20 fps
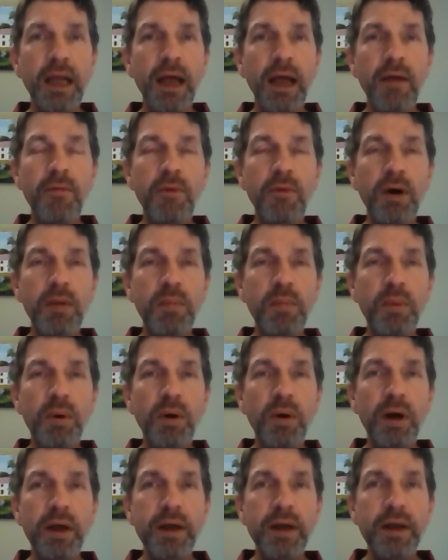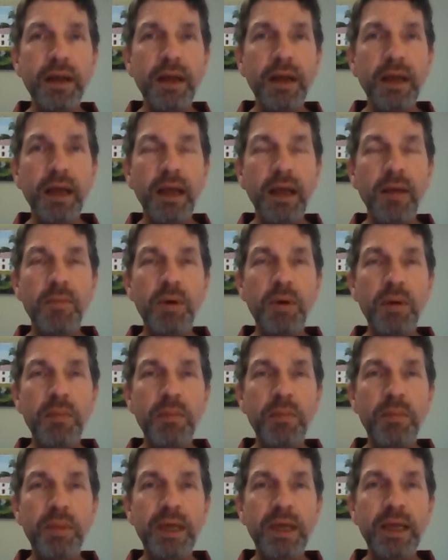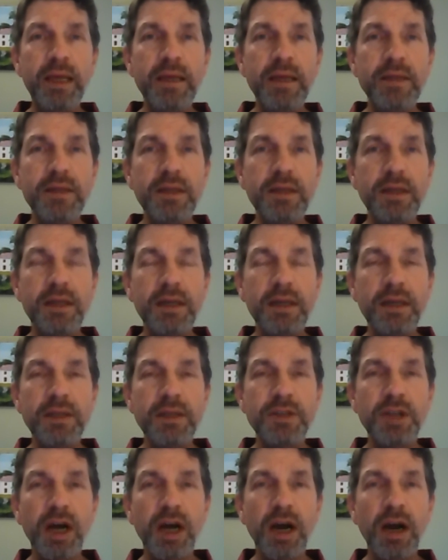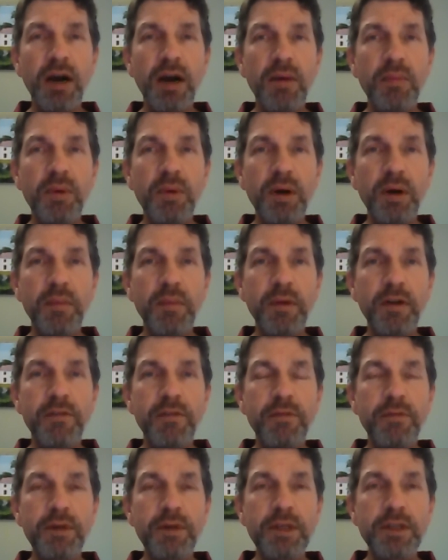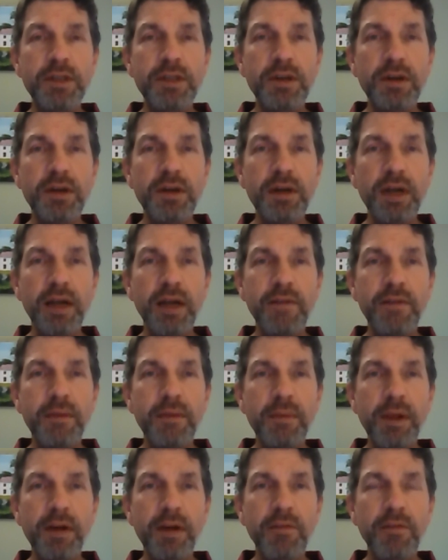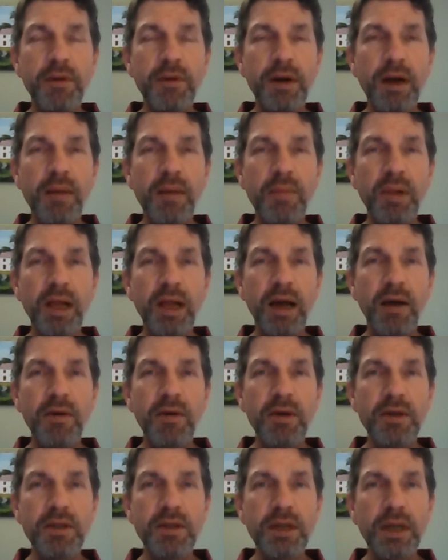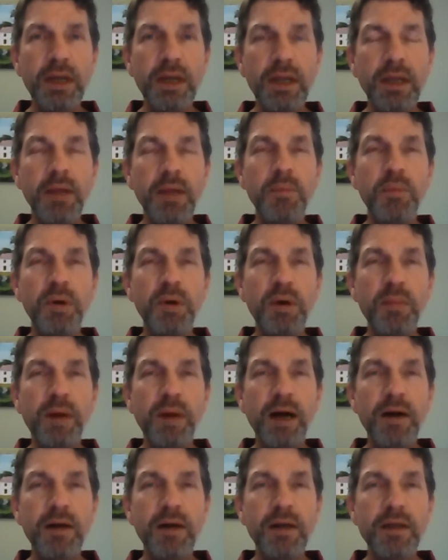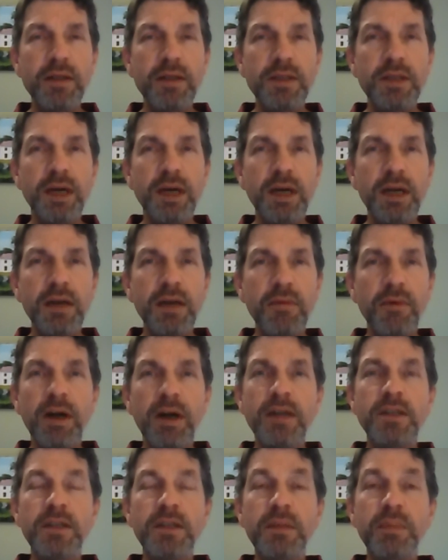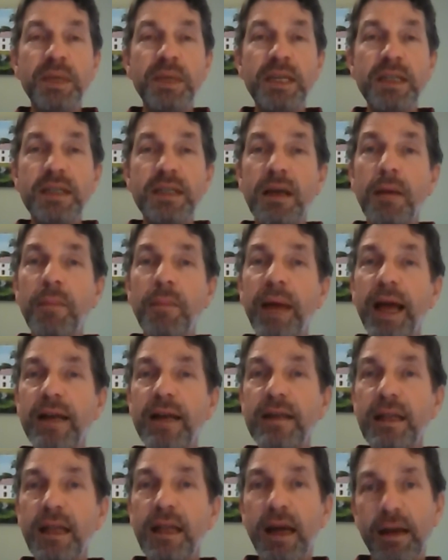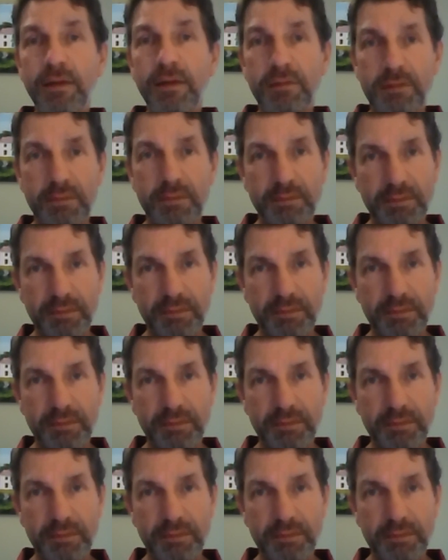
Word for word: at one point, and put bees in a jar and put them in a freezer and left them there for a couple hours, then put them out in the sun and watched the bees come back to life.